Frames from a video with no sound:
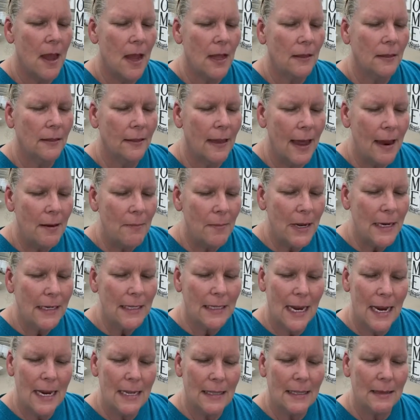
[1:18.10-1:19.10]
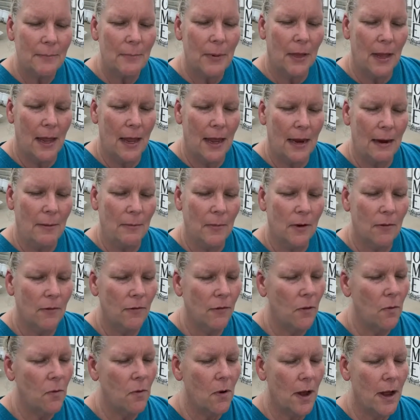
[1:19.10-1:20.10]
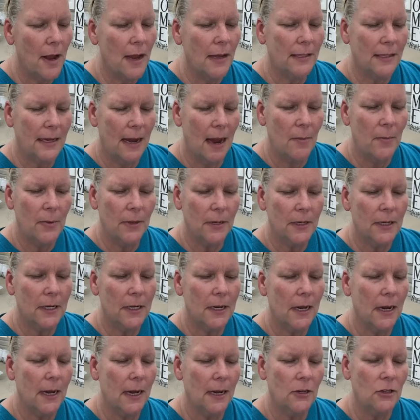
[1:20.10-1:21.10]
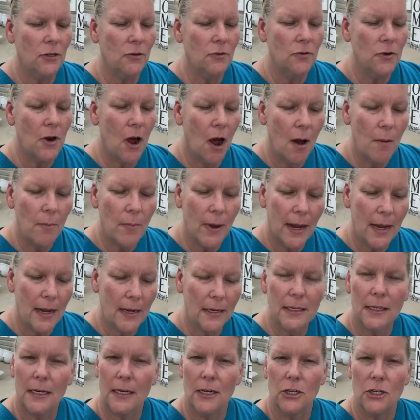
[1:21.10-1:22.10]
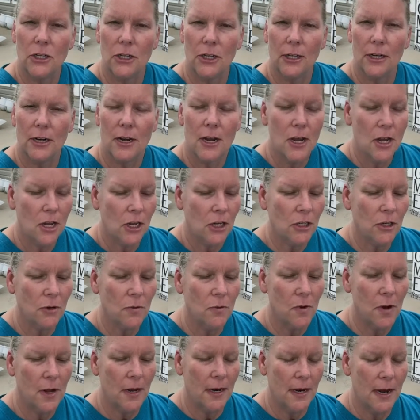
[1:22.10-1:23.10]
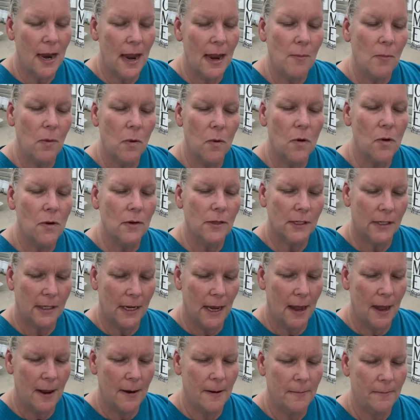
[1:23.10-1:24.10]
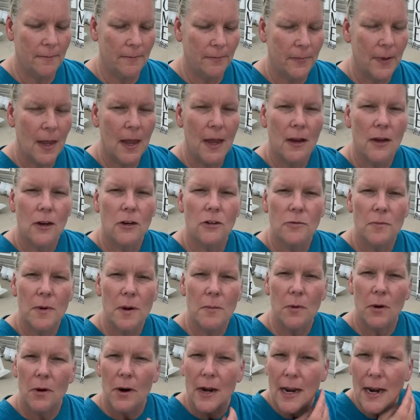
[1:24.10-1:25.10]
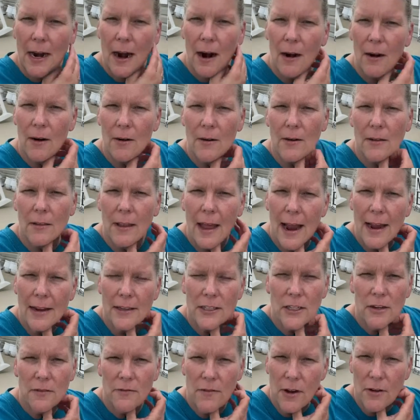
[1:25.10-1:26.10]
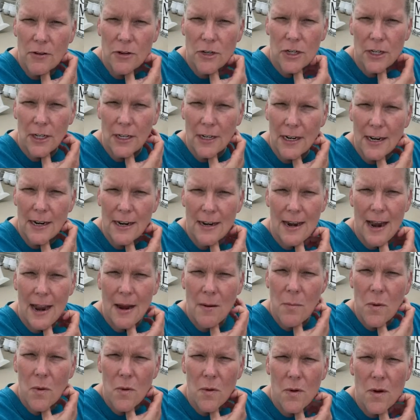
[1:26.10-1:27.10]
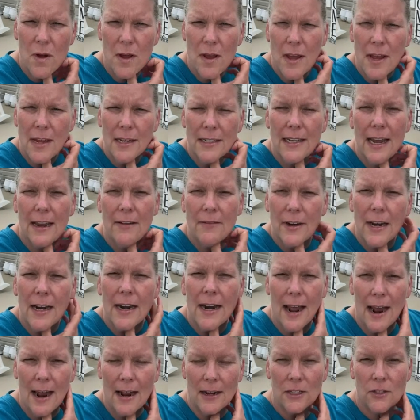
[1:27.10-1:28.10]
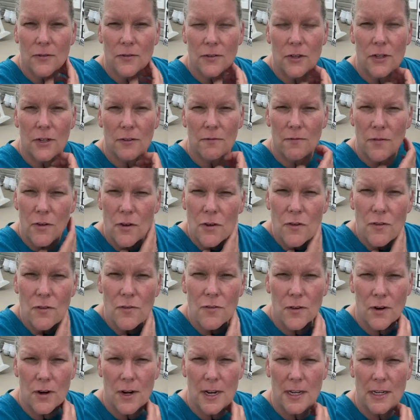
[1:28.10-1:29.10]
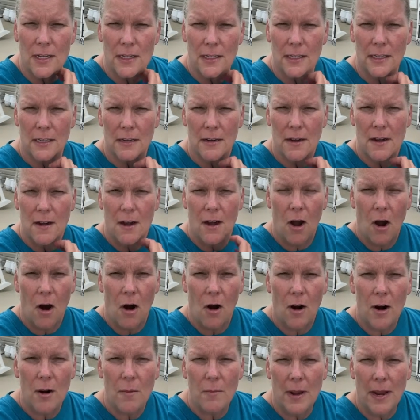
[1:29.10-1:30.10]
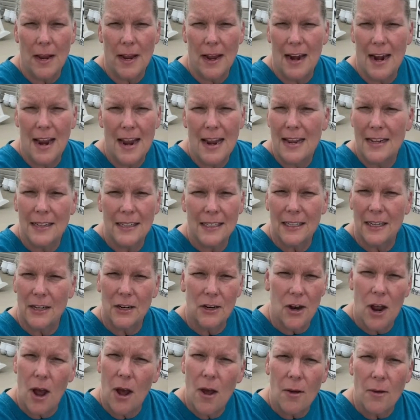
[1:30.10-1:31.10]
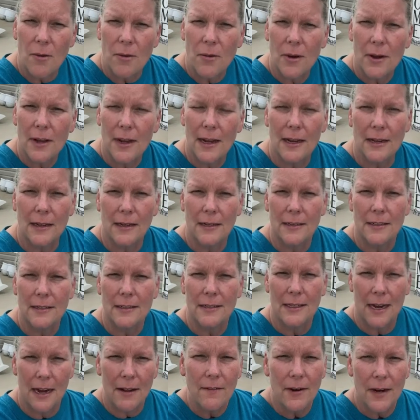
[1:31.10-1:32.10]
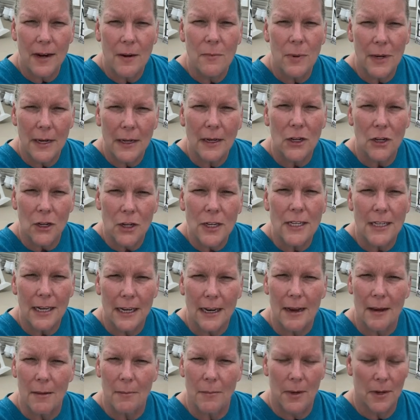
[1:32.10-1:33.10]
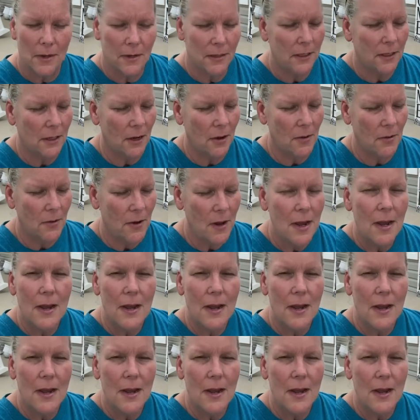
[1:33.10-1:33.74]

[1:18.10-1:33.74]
"let me take the blame for what has happened and do not pay attention to what Nabal said." Because remember, in our last devotion, David had asked for some food for his army and he had said no, and David had been good to him, so